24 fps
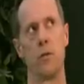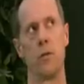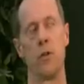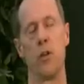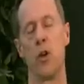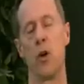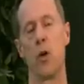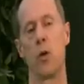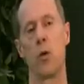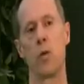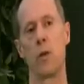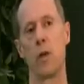
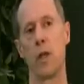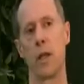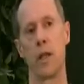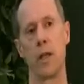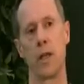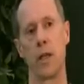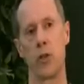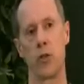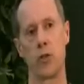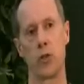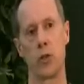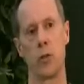know that
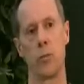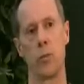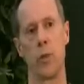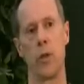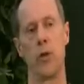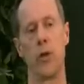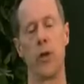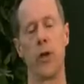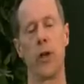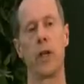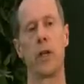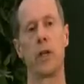they shouldn't be
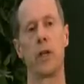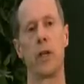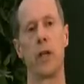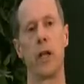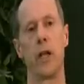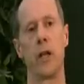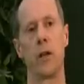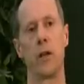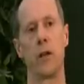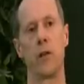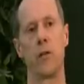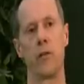doing it
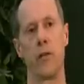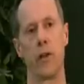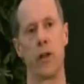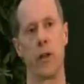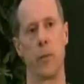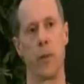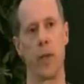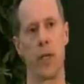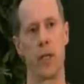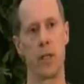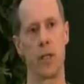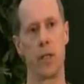and are
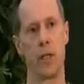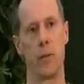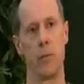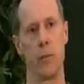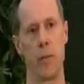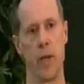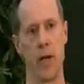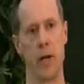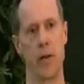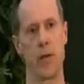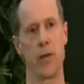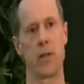fundamentally
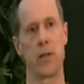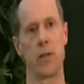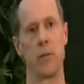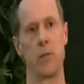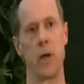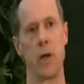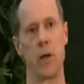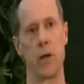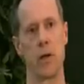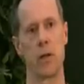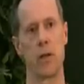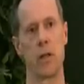embarrassed
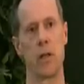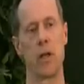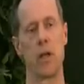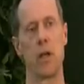about it.